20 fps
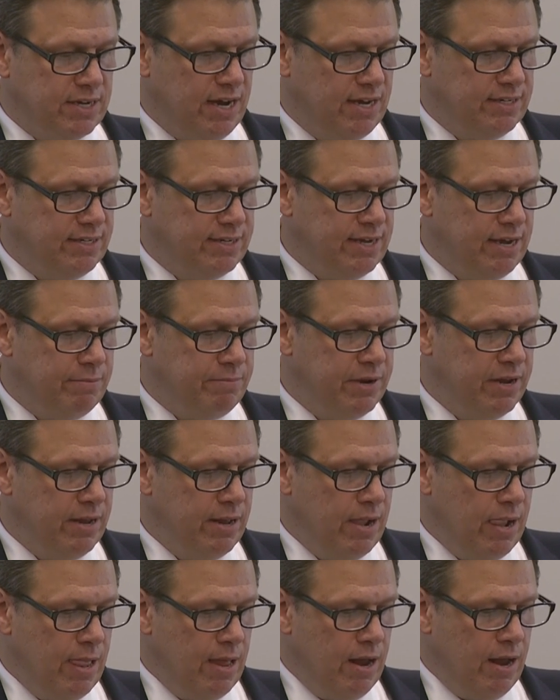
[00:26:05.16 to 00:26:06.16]
concept
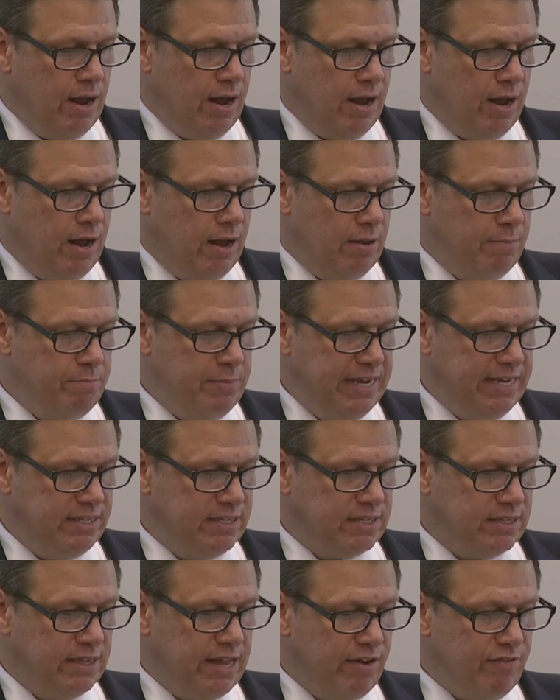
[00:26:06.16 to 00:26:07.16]

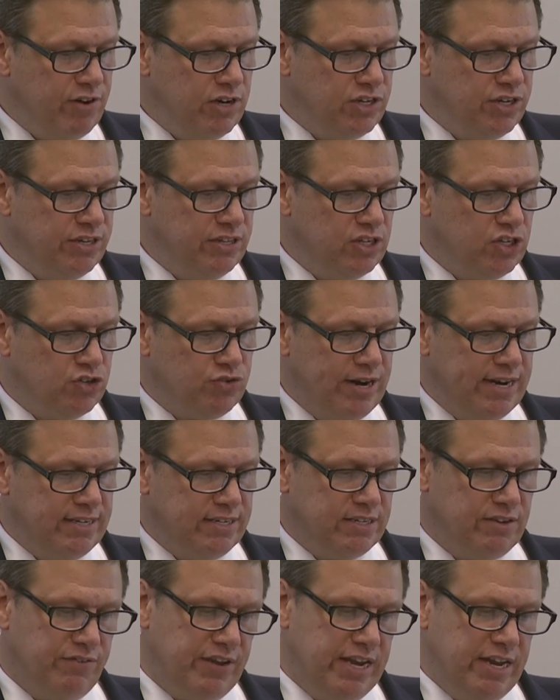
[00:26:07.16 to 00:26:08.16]
means leveraging the strengths
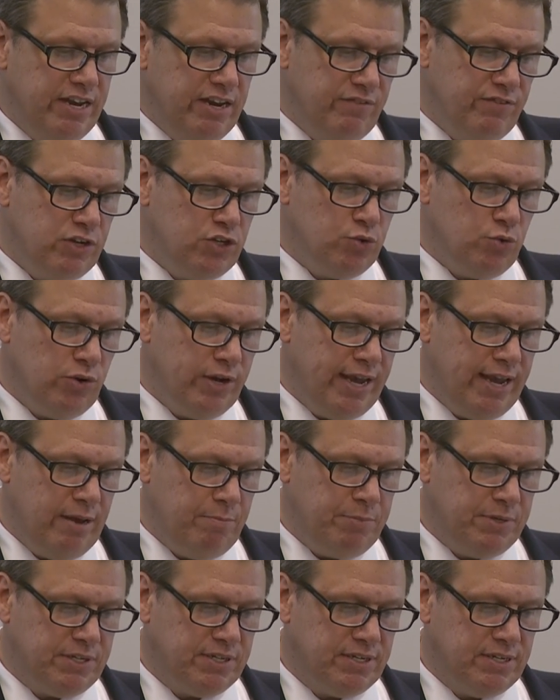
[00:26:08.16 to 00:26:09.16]
of individual
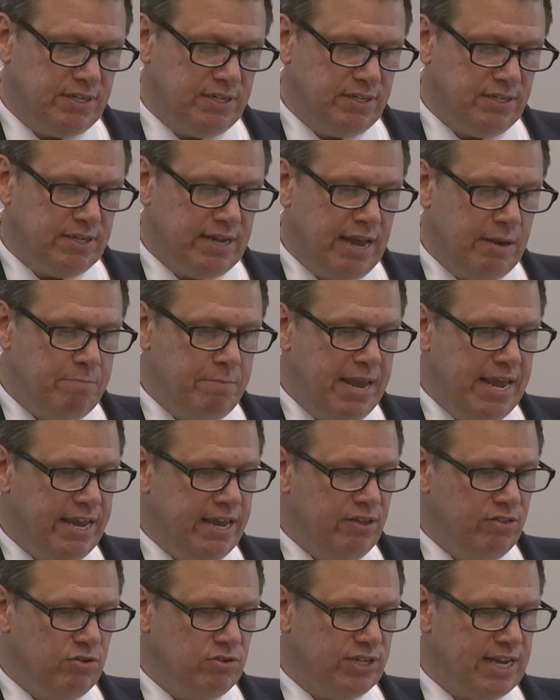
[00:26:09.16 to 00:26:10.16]
campuses and
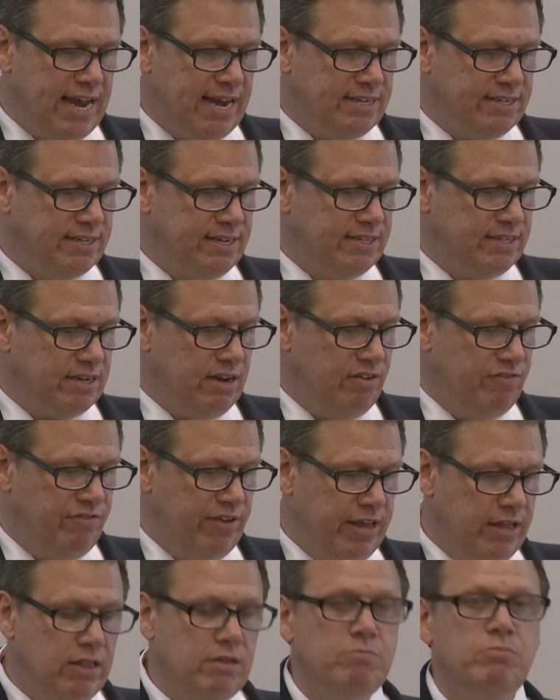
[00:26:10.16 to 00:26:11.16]
making those assets
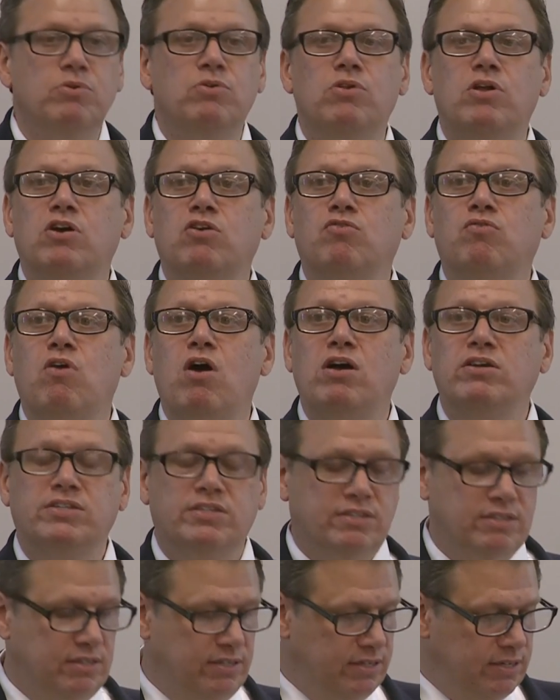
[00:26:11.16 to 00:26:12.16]
available across
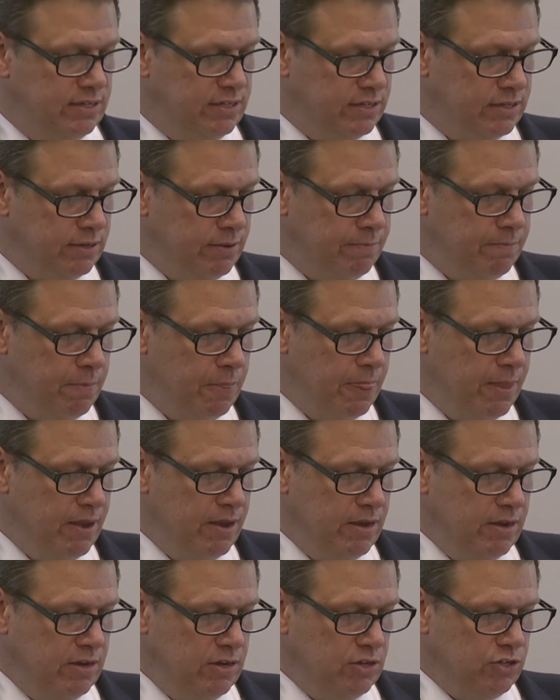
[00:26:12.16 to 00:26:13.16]
the system.
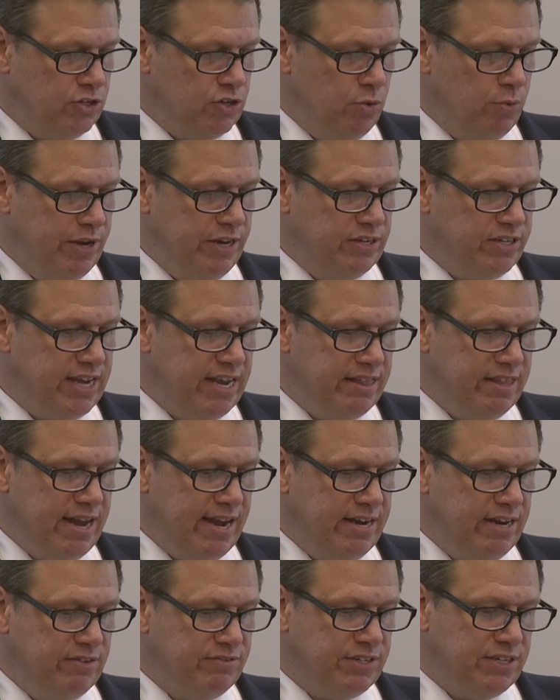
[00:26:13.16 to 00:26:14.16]
So when you take the
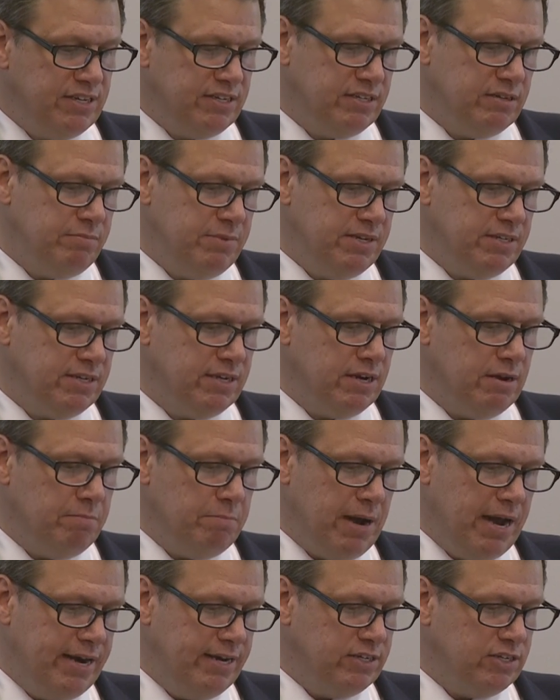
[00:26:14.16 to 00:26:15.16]
idea of systemness and
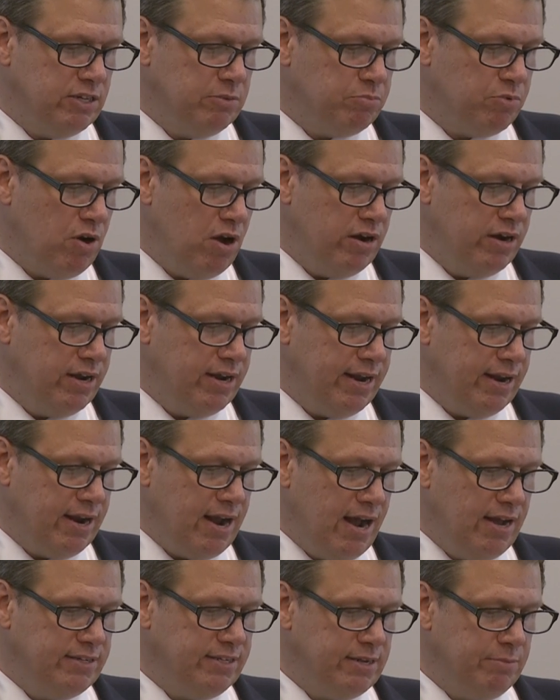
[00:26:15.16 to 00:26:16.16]
combine it to the broad
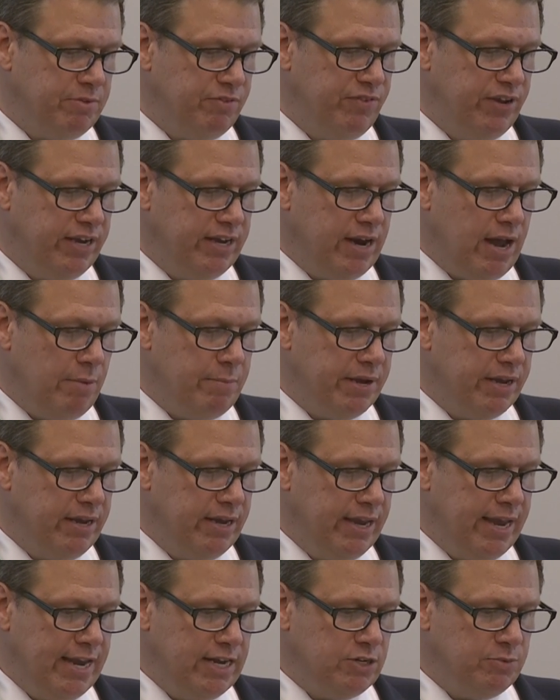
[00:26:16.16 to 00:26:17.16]
concept of economic
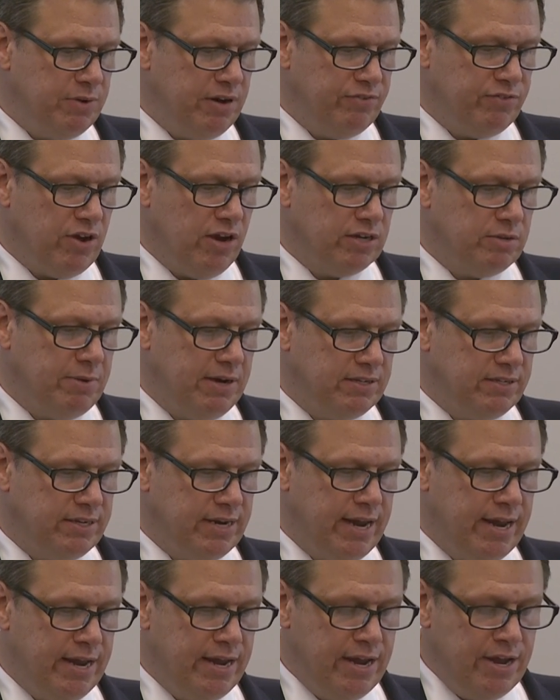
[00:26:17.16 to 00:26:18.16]
engagement I've talked about
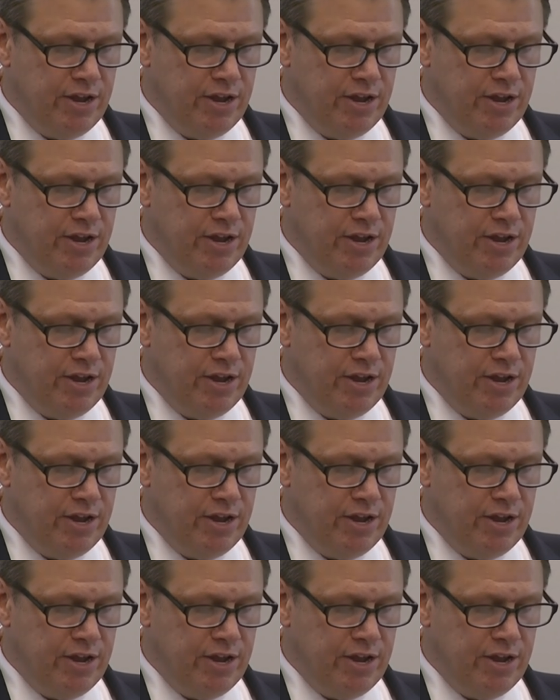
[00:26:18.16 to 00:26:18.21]
today,